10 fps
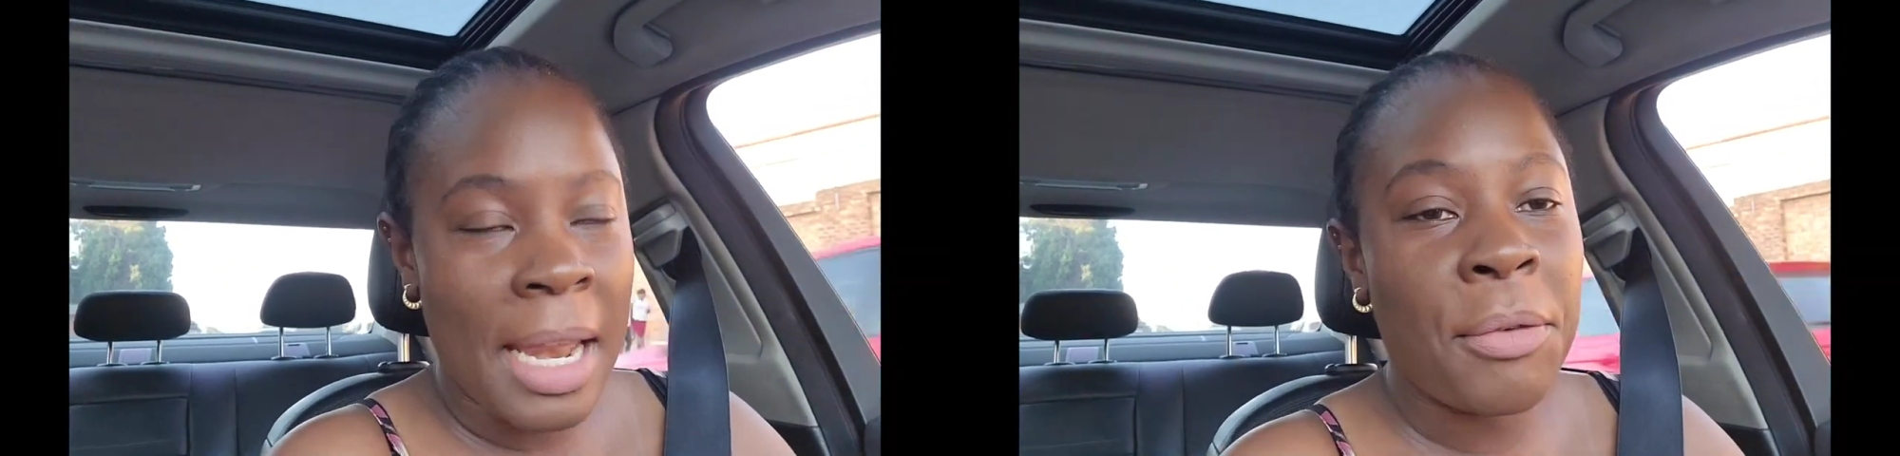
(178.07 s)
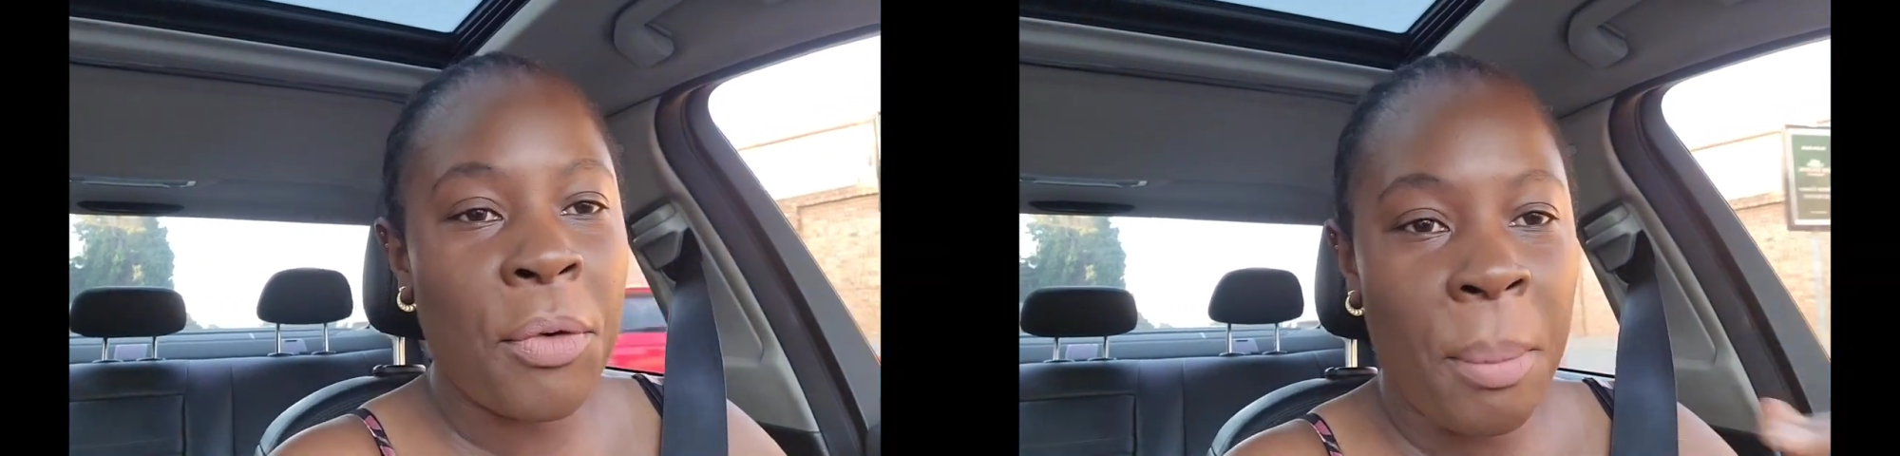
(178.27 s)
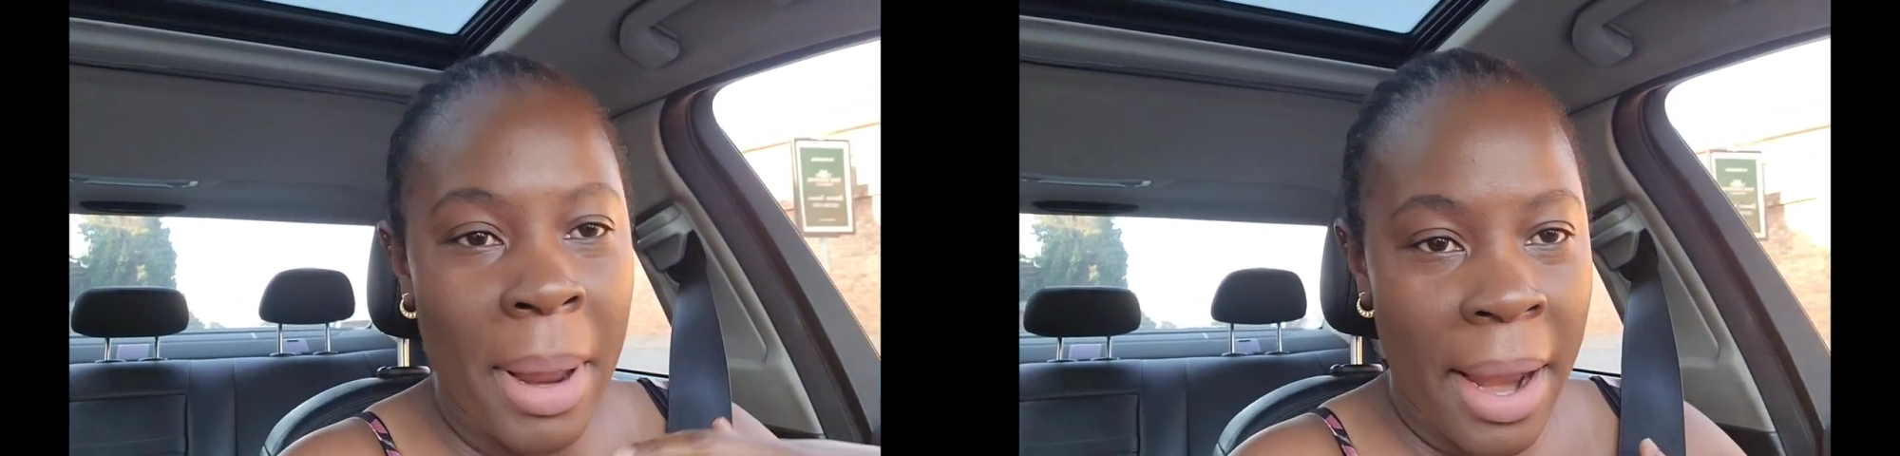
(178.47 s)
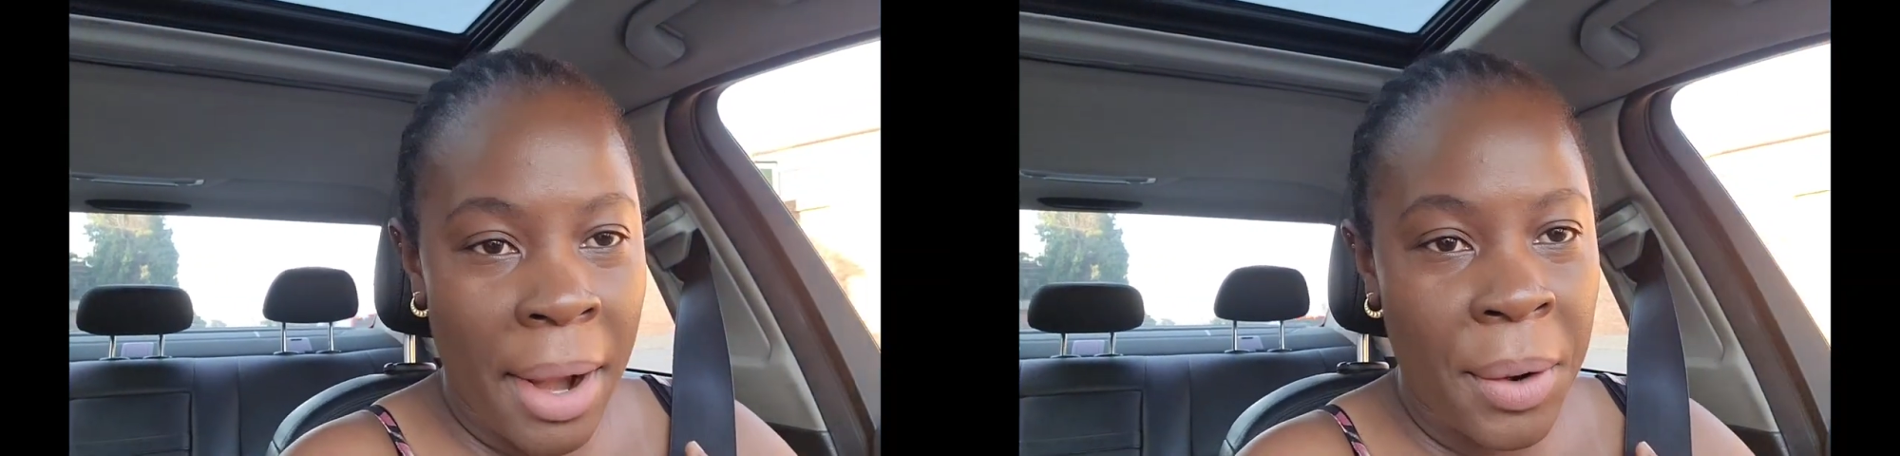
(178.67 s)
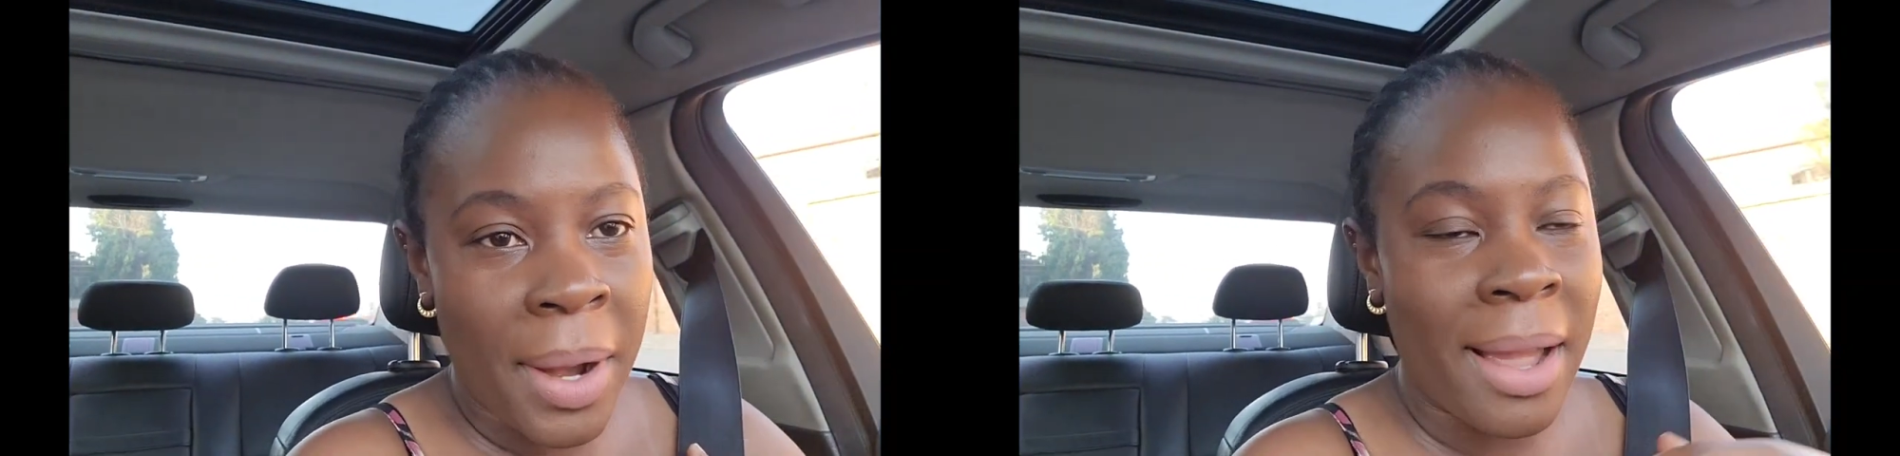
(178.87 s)
like from my
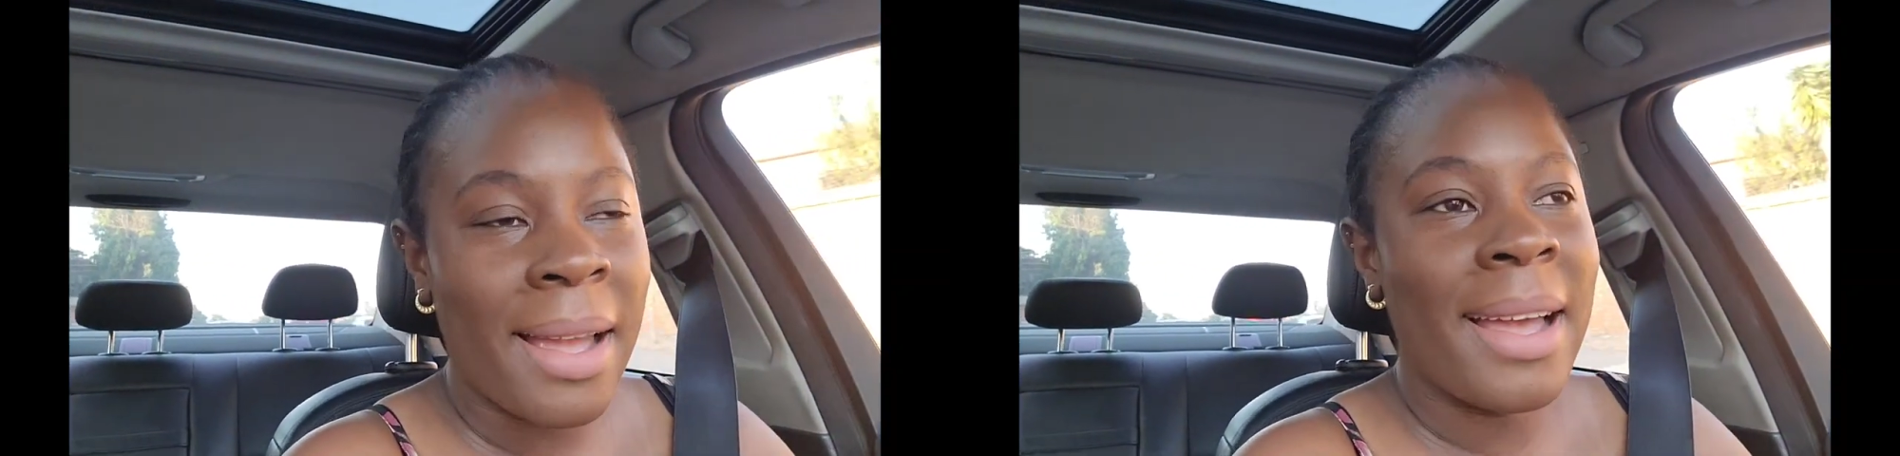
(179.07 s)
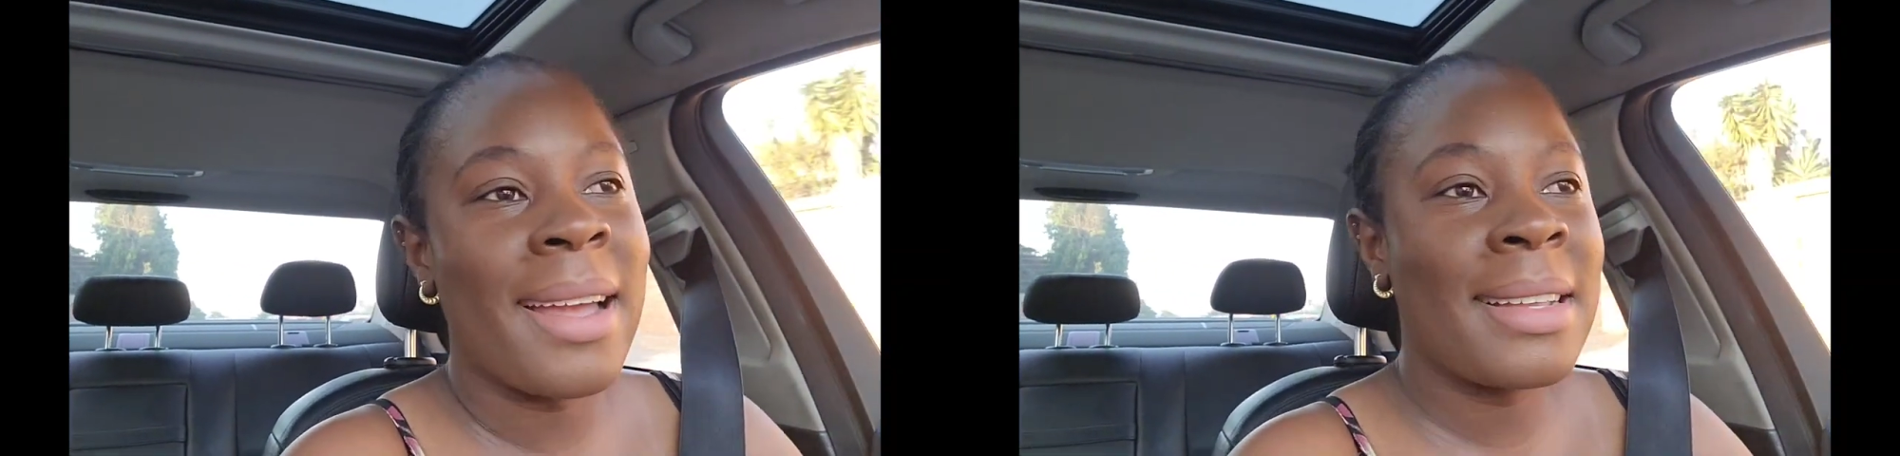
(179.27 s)
area,